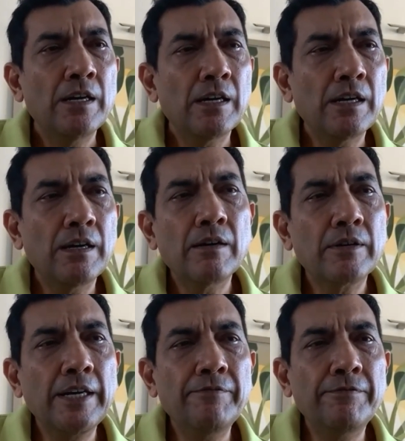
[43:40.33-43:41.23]
uh
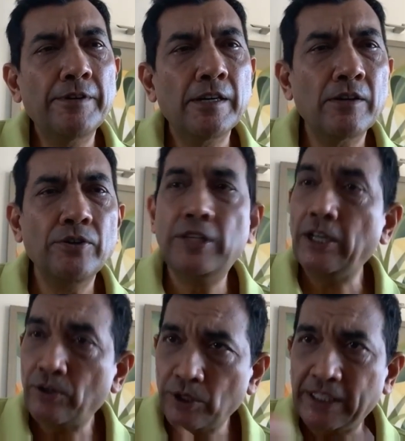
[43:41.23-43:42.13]
give uh,
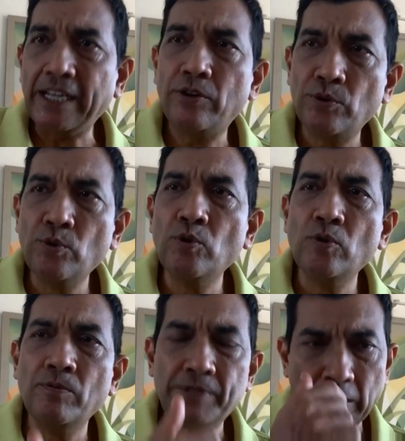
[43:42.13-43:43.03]
their hotel
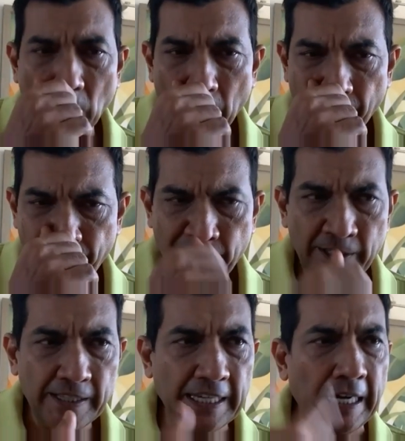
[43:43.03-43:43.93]
rooms and all of uh,
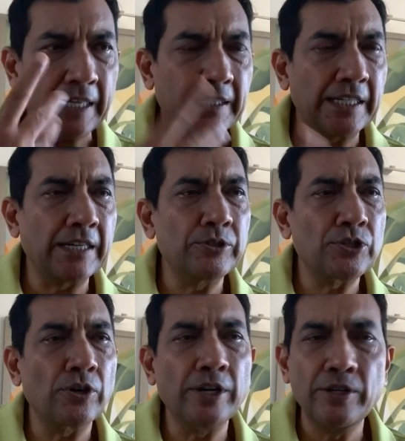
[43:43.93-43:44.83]
that and i was
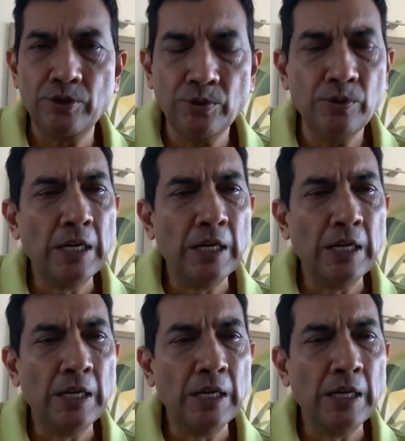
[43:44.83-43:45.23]
talking to